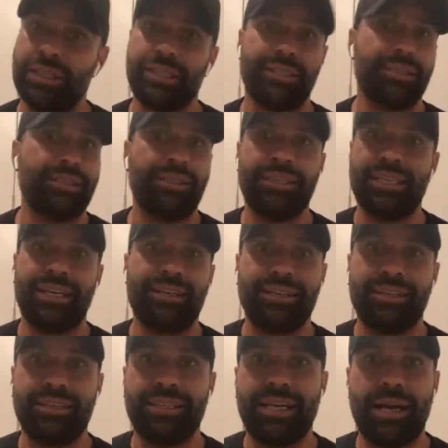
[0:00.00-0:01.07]
like you
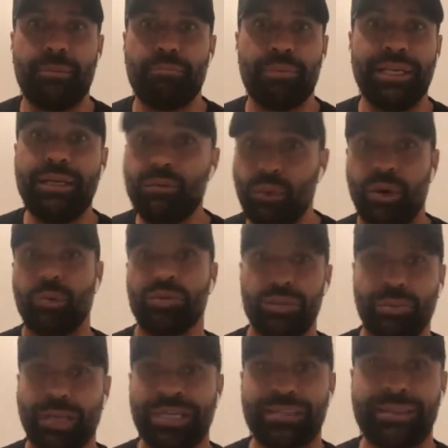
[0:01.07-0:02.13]
can't beat what
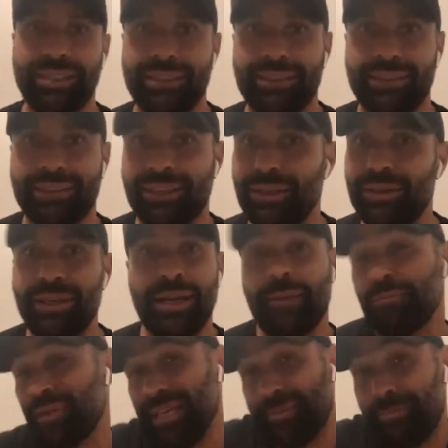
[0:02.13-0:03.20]
was back then, you know.
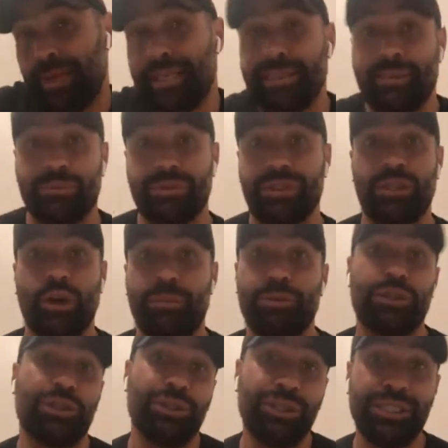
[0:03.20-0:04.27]
And the
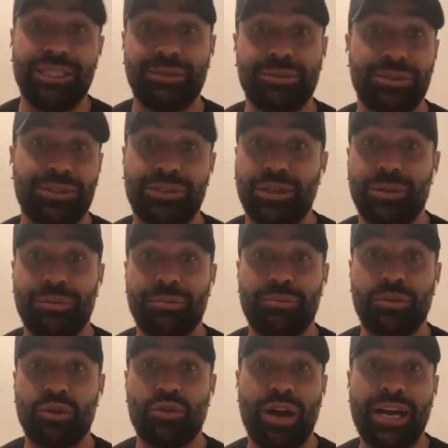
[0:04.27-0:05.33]
opportunity was so
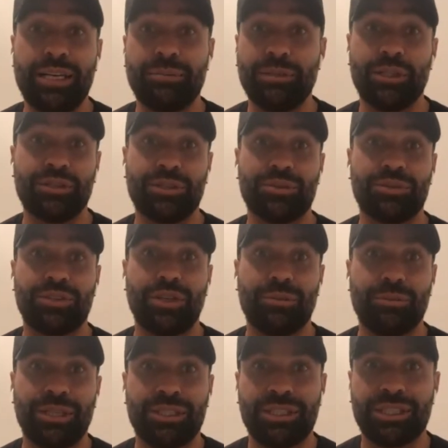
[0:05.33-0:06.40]
greater because there was
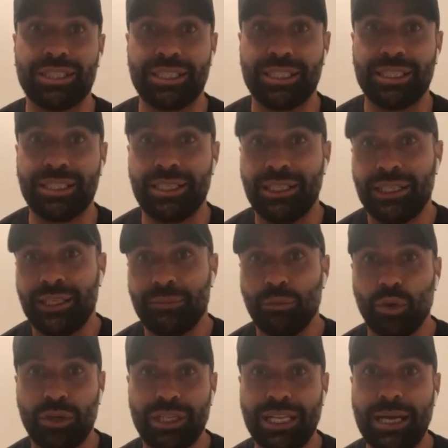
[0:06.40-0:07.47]
so much
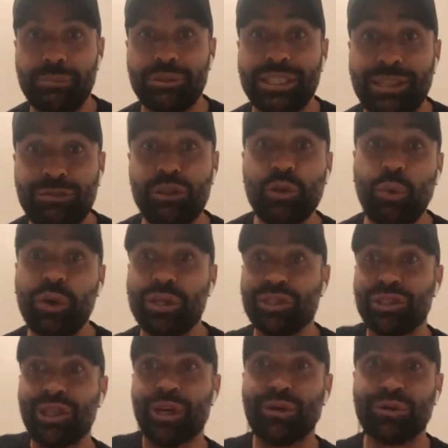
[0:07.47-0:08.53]
more clubs. And if you
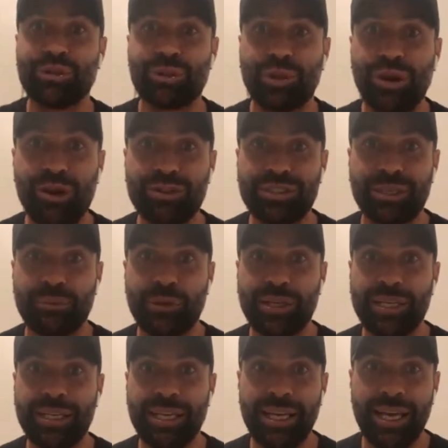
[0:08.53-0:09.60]
wanted to go and trial
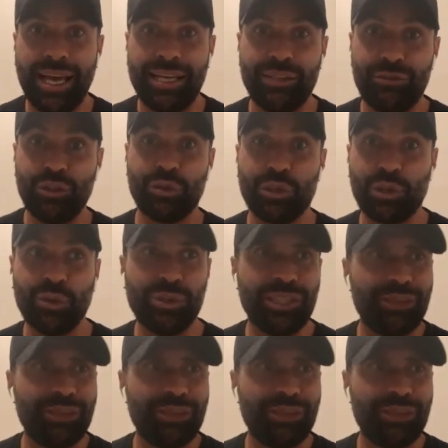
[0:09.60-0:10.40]
somewhere, and if you were